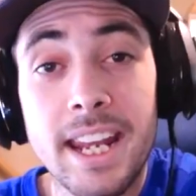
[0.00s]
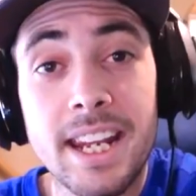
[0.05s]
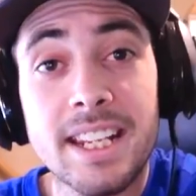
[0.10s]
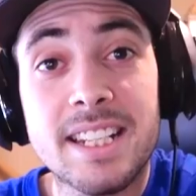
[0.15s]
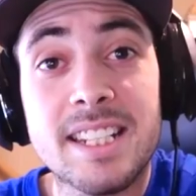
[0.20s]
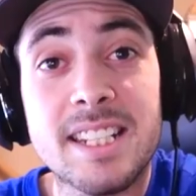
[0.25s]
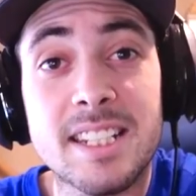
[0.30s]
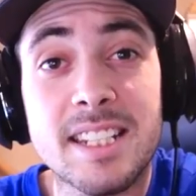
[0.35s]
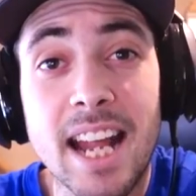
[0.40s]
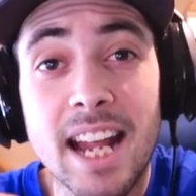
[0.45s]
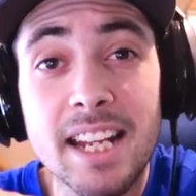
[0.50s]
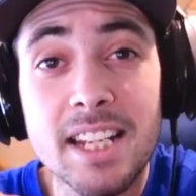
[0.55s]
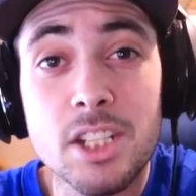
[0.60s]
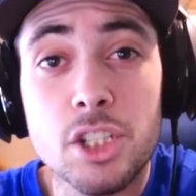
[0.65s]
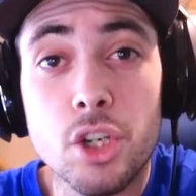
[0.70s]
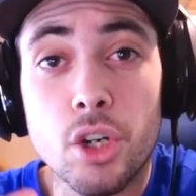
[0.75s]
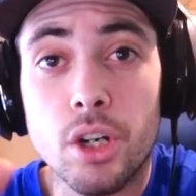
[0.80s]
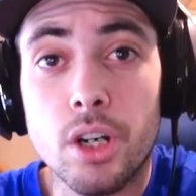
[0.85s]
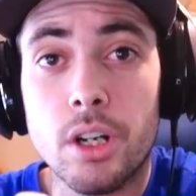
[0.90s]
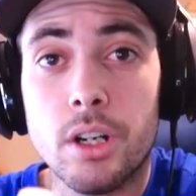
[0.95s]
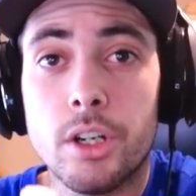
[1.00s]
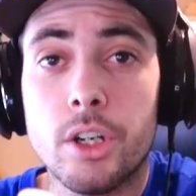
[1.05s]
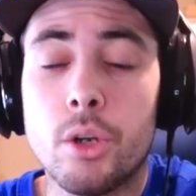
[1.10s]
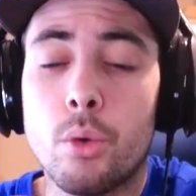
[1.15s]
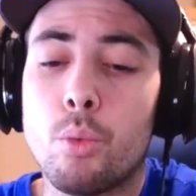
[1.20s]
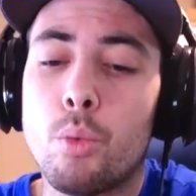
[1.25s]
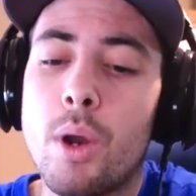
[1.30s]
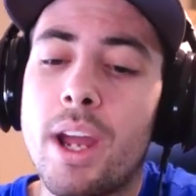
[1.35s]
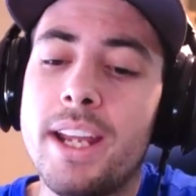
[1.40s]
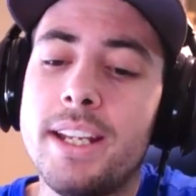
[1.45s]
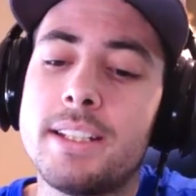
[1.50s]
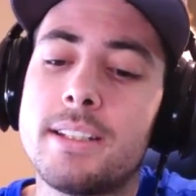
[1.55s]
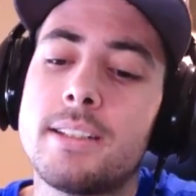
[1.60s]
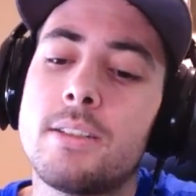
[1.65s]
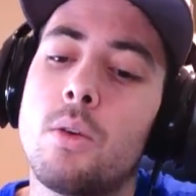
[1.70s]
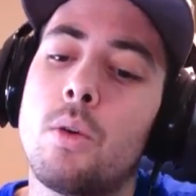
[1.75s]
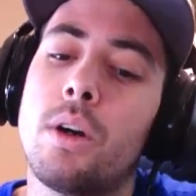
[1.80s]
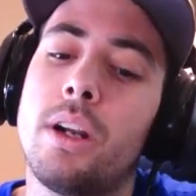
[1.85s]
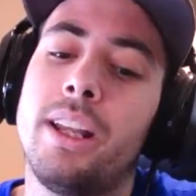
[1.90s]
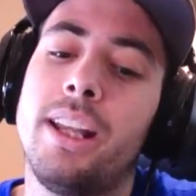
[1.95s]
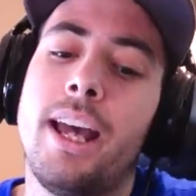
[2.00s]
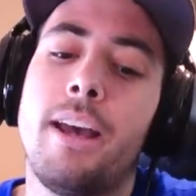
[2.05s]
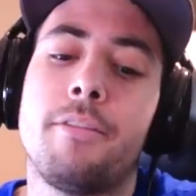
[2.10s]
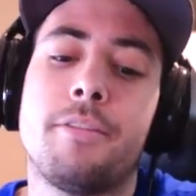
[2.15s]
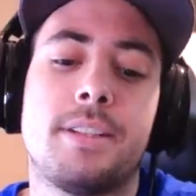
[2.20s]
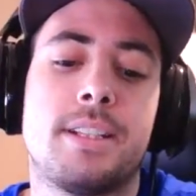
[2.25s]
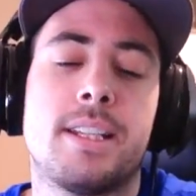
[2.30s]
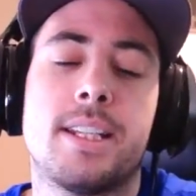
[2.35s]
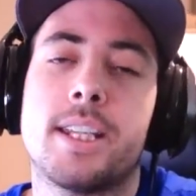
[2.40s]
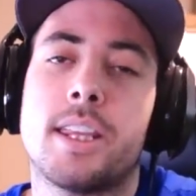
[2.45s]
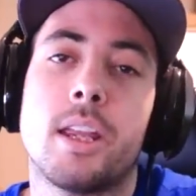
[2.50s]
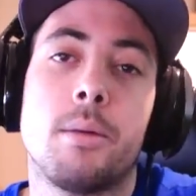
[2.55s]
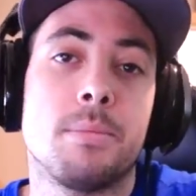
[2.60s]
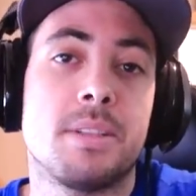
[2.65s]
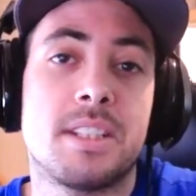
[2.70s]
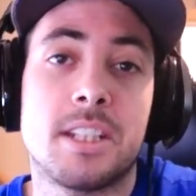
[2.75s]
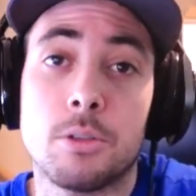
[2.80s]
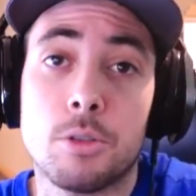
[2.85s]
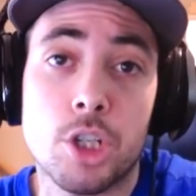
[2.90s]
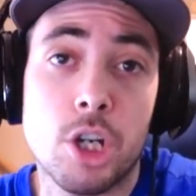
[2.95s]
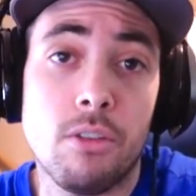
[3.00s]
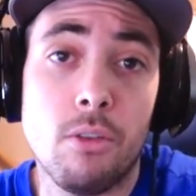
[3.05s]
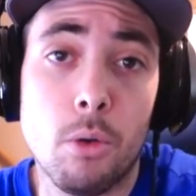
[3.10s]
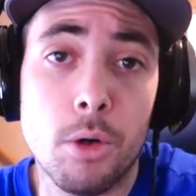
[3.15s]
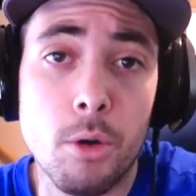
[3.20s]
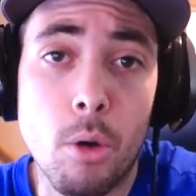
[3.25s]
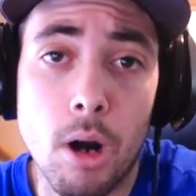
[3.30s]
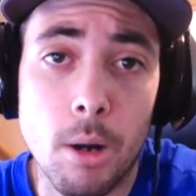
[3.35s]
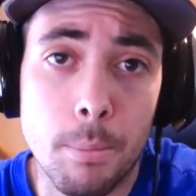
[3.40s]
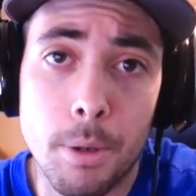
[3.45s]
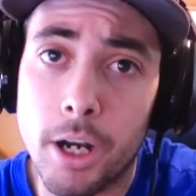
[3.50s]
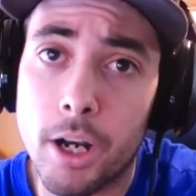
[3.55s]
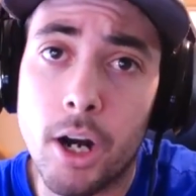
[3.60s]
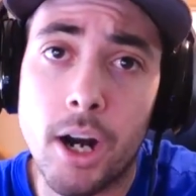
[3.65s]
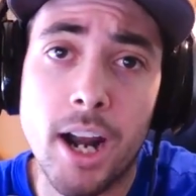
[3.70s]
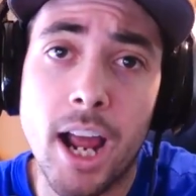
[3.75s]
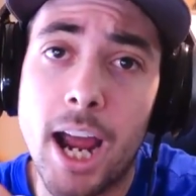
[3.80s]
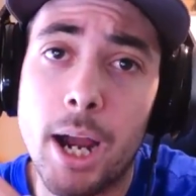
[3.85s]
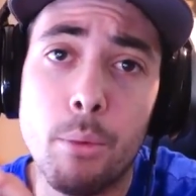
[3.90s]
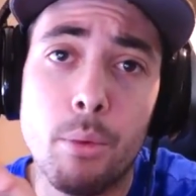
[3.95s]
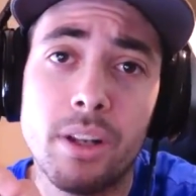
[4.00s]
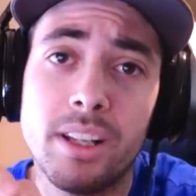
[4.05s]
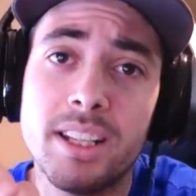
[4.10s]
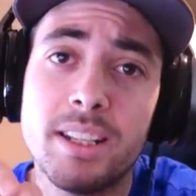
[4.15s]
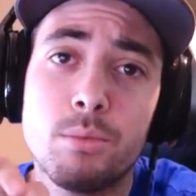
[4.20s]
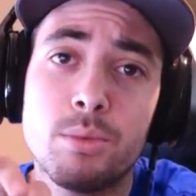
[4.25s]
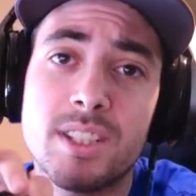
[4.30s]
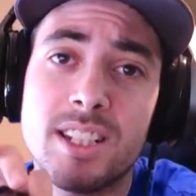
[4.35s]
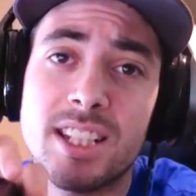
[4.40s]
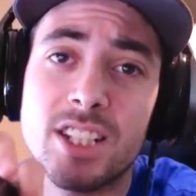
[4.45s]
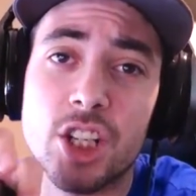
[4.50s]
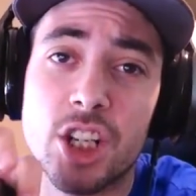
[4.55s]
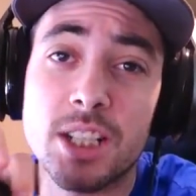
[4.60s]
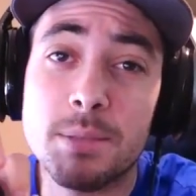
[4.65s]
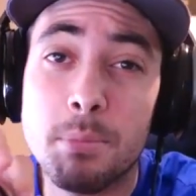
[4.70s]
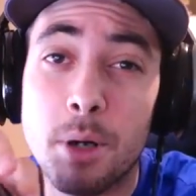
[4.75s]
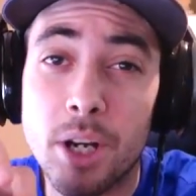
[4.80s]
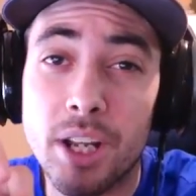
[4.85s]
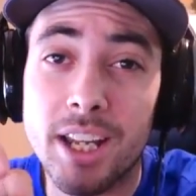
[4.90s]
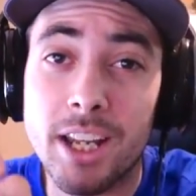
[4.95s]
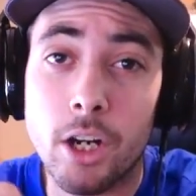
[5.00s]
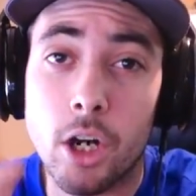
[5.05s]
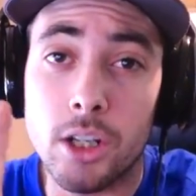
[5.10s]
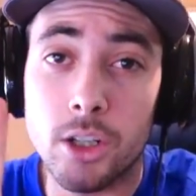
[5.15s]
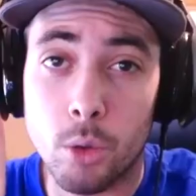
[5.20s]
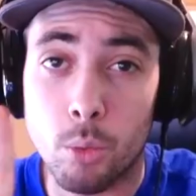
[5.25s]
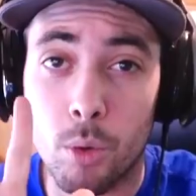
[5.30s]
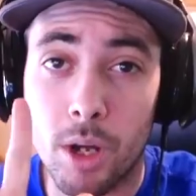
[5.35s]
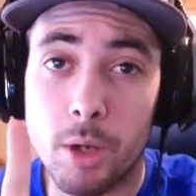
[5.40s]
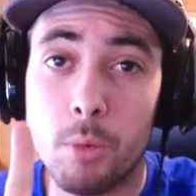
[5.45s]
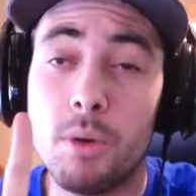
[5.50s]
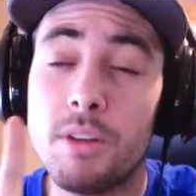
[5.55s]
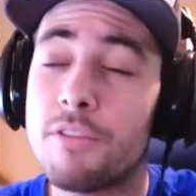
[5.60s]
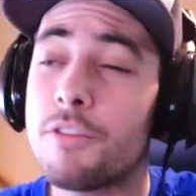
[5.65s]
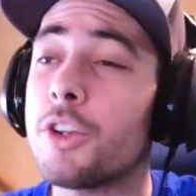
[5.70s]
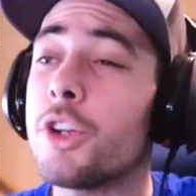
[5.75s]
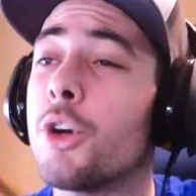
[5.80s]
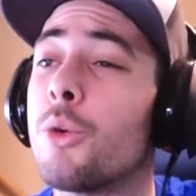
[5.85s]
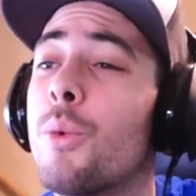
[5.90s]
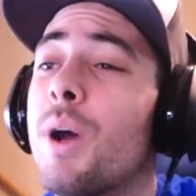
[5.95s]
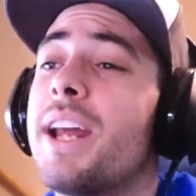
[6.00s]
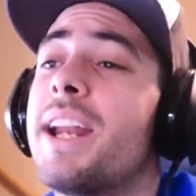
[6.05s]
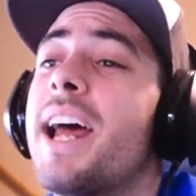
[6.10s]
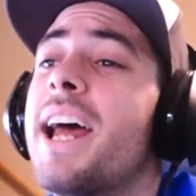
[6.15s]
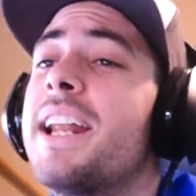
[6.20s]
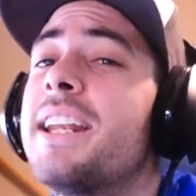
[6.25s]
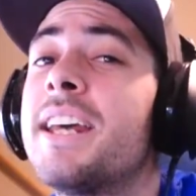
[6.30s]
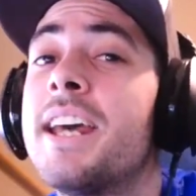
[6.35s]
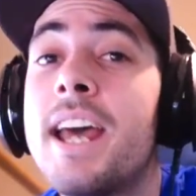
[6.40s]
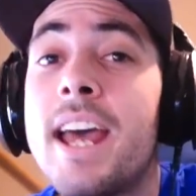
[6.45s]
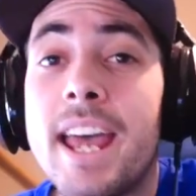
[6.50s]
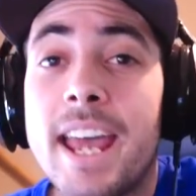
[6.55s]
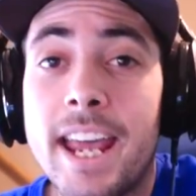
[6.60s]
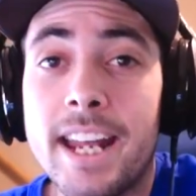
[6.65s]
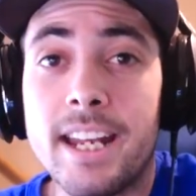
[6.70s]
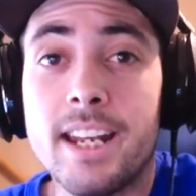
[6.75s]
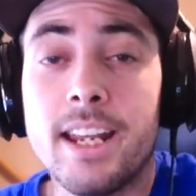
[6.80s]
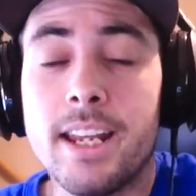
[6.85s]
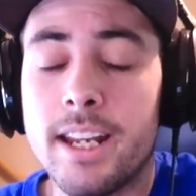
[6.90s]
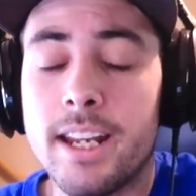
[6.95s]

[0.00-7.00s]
extends your right or left thumbstick, whichever one you want to put it on. I really suggest putting it on the right one for your right hand. It